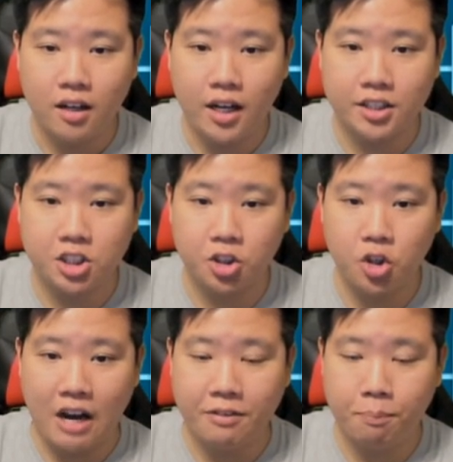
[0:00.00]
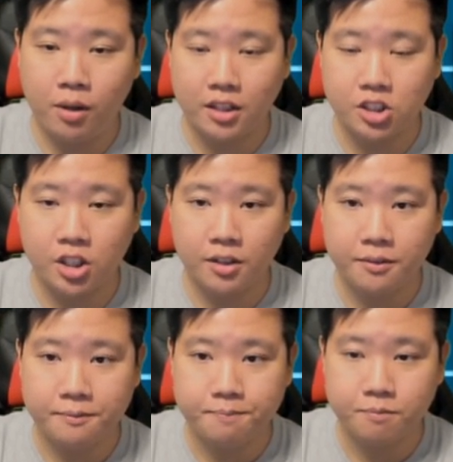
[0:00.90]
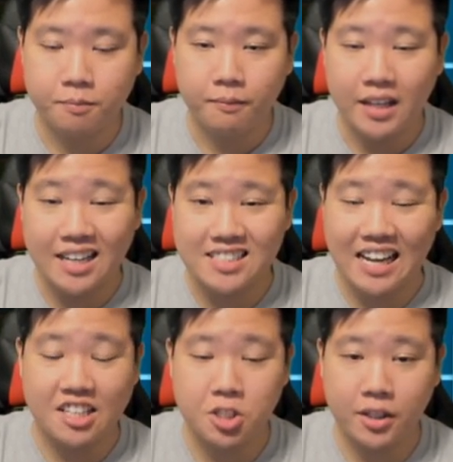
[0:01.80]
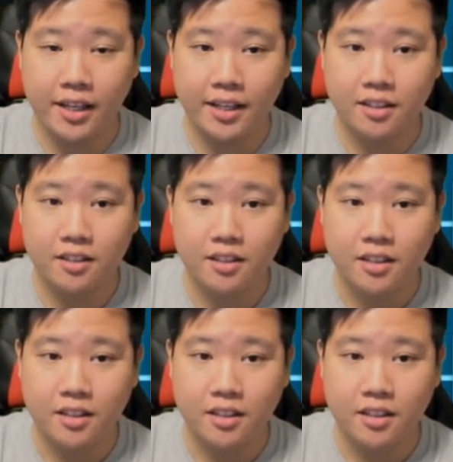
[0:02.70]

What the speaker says: until you have the plunder as high as you can.